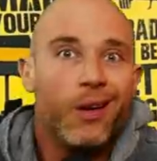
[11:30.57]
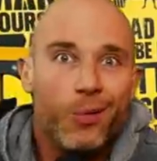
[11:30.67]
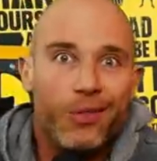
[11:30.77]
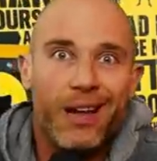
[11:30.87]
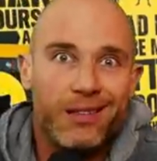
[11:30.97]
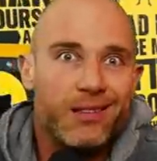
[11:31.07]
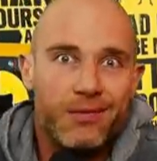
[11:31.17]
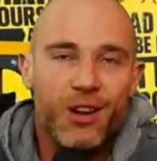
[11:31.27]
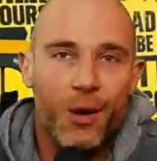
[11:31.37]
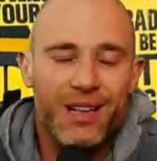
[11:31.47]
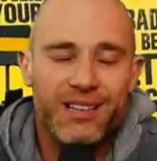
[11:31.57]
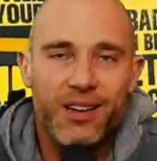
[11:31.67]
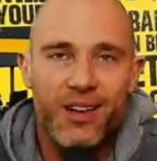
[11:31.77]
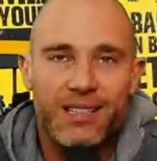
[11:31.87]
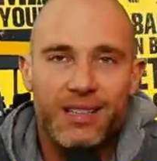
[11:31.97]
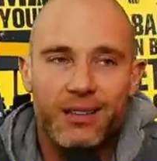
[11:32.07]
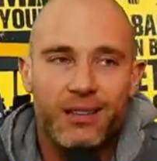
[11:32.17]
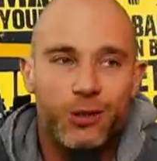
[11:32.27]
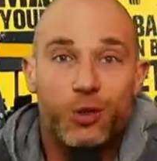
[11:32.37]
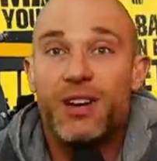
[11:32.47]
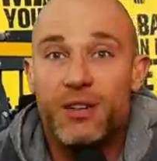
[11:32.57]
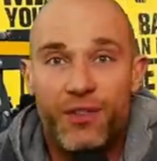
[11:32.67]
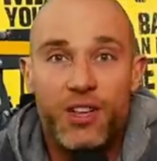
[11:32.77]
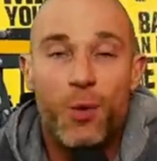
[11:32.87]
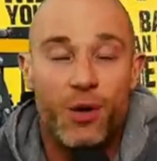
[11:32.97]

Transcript: Well, that's, you know, that's a nice little treat for you,